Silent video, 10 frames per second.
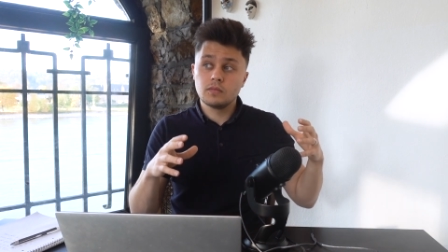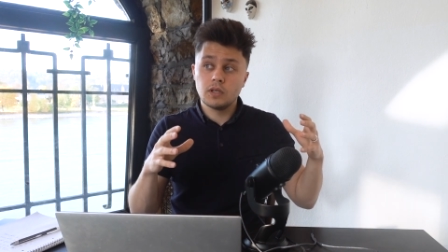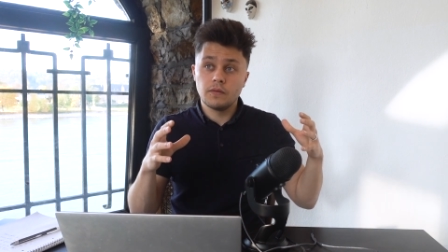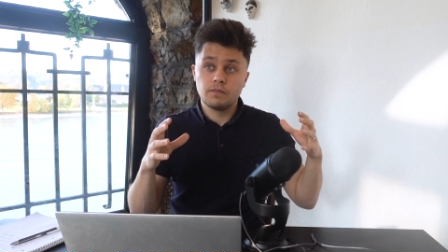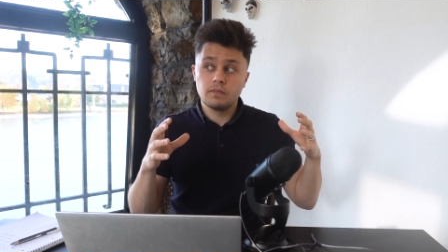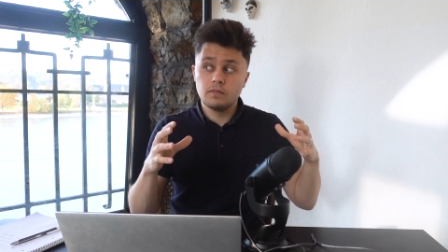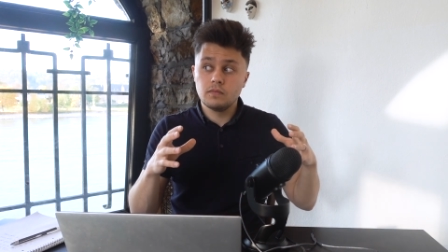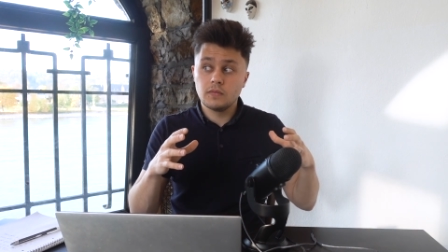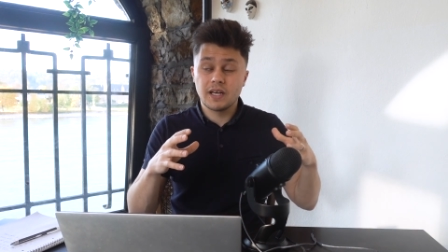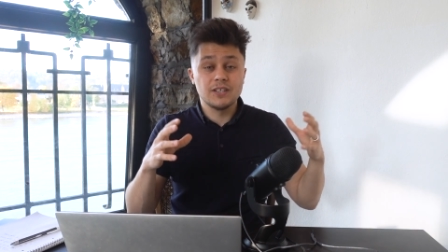If
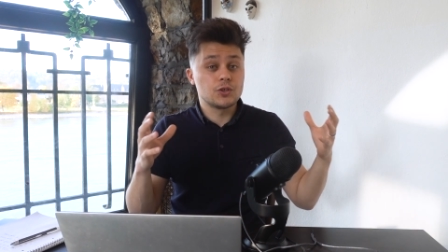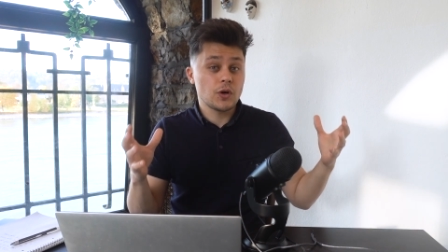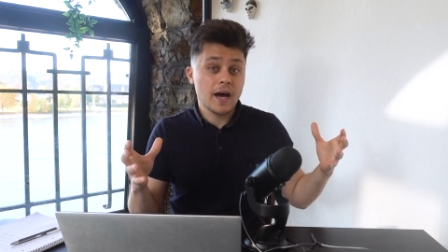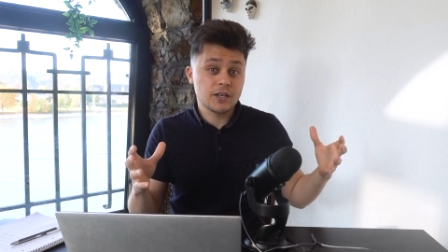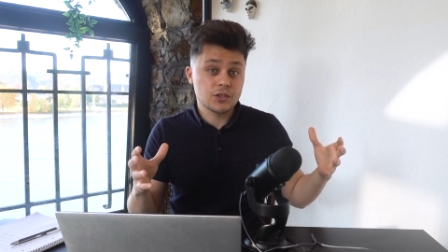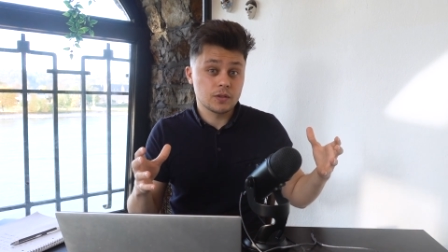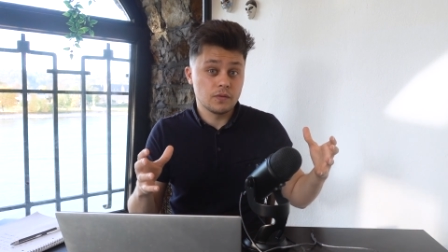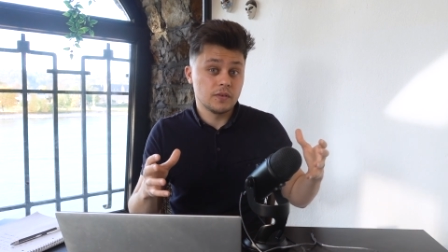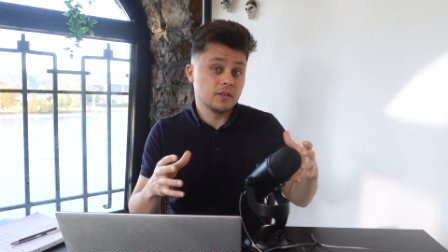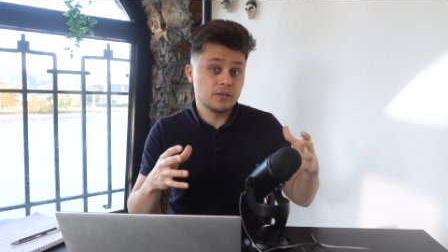contraction
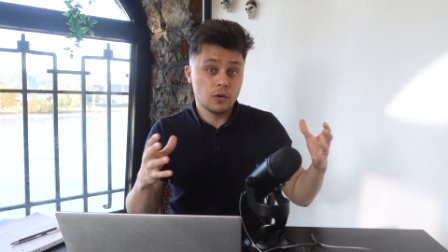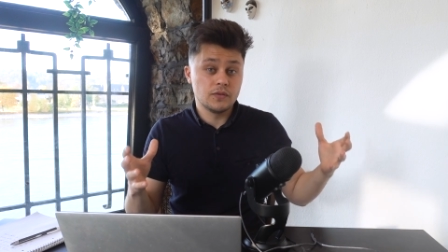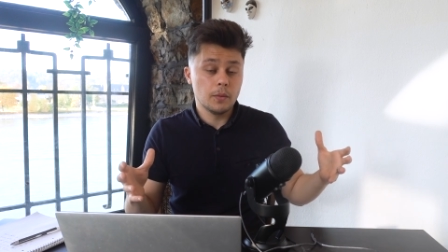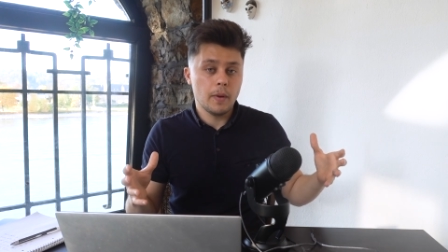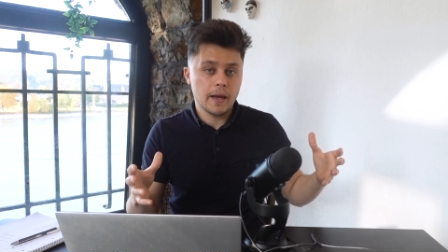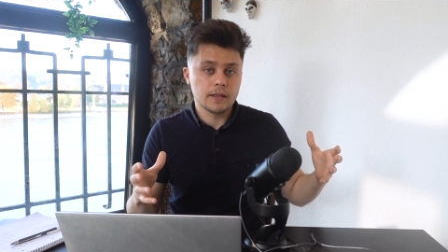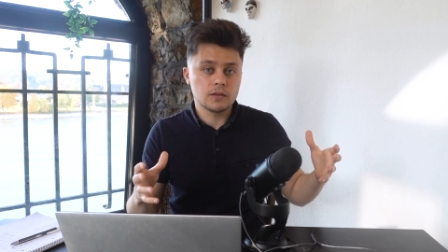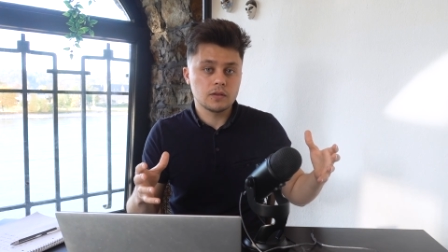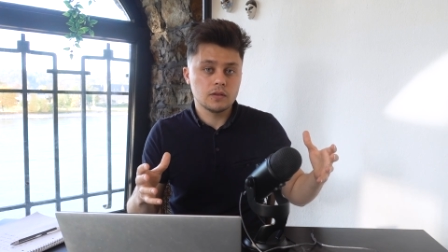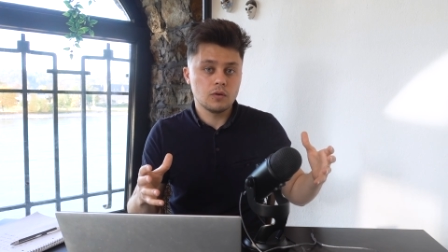of
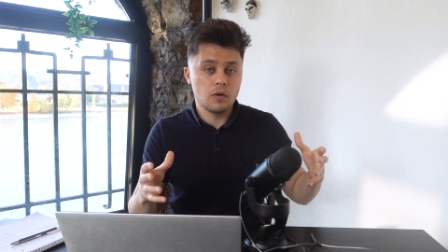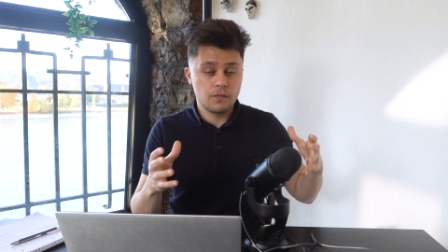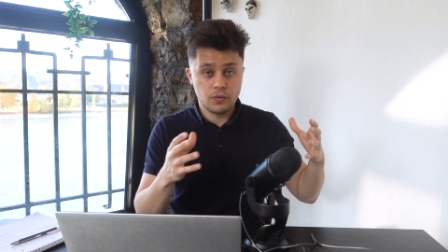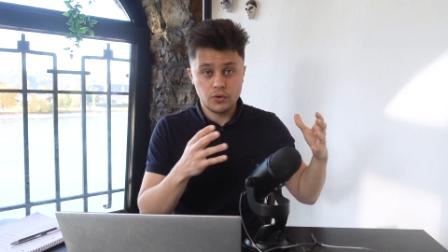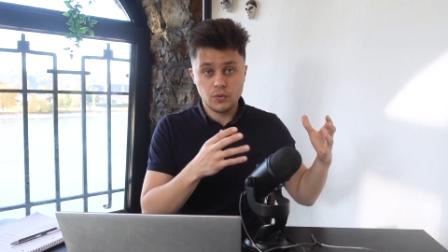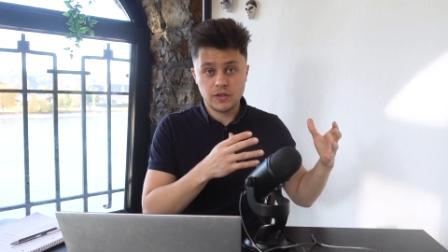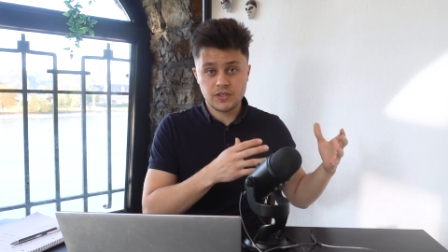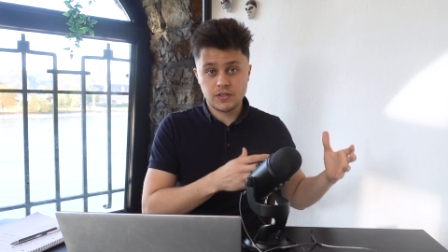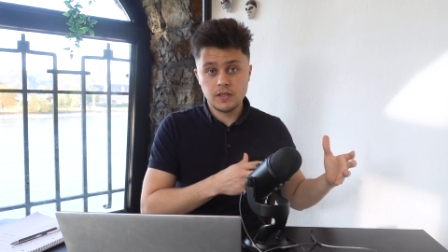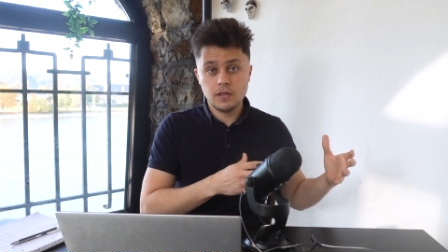demand for
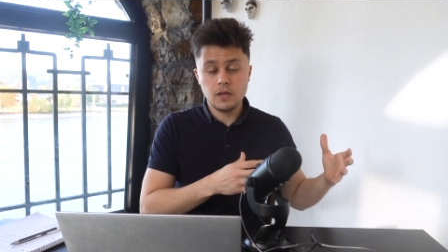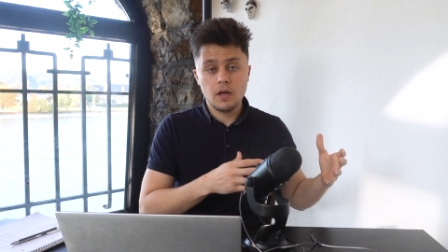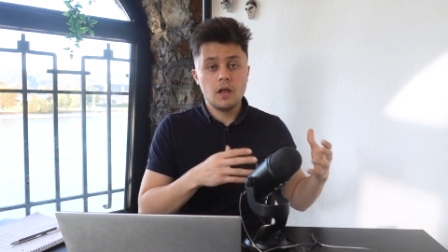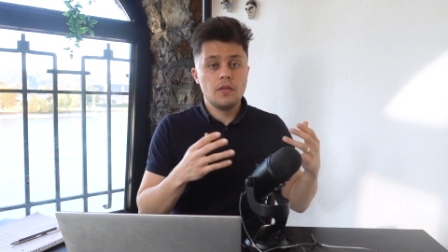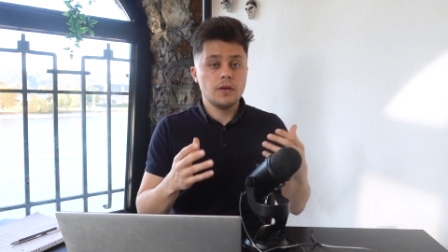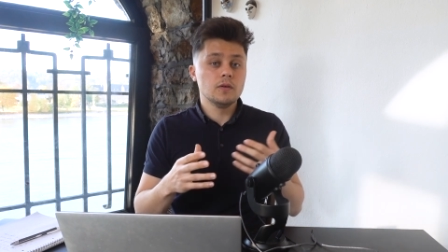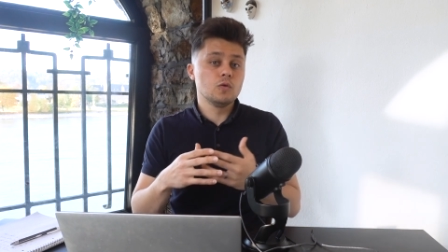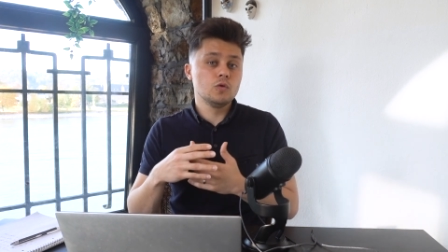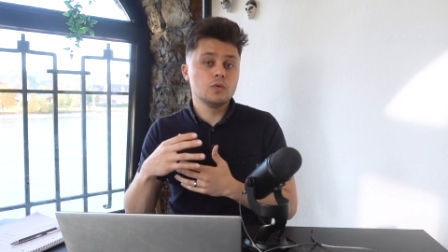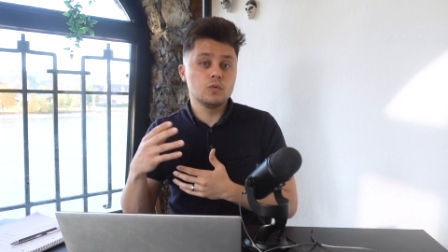UST, then
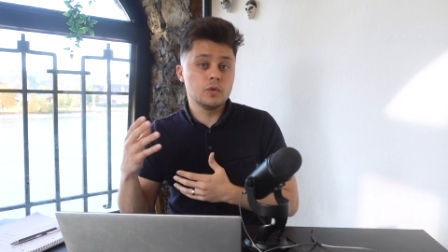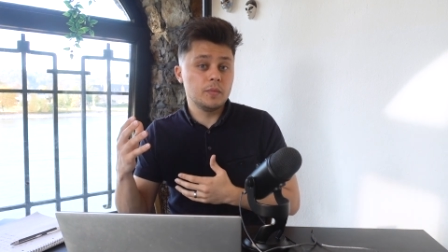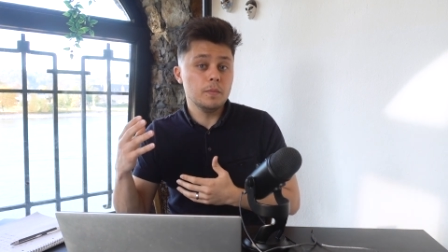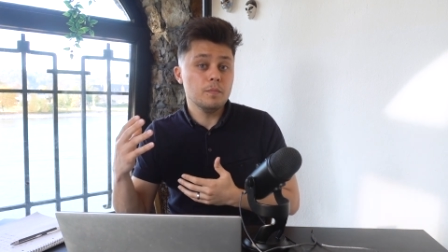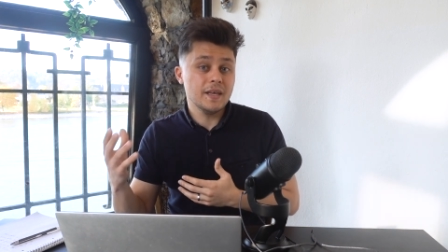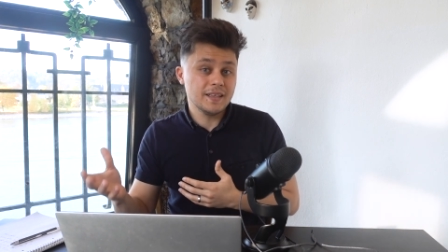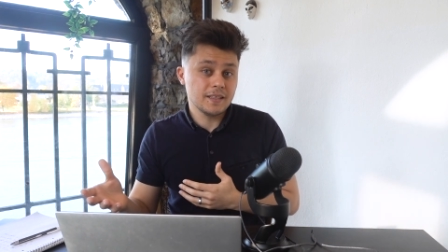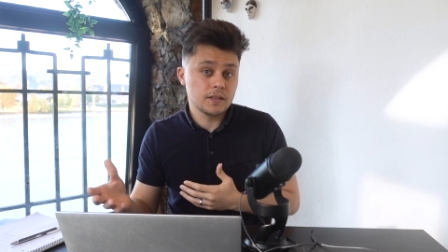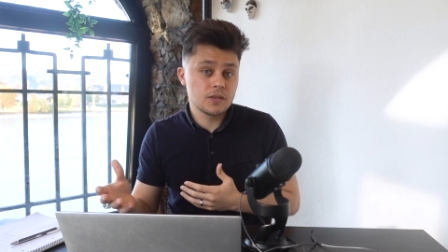Luna would be minted.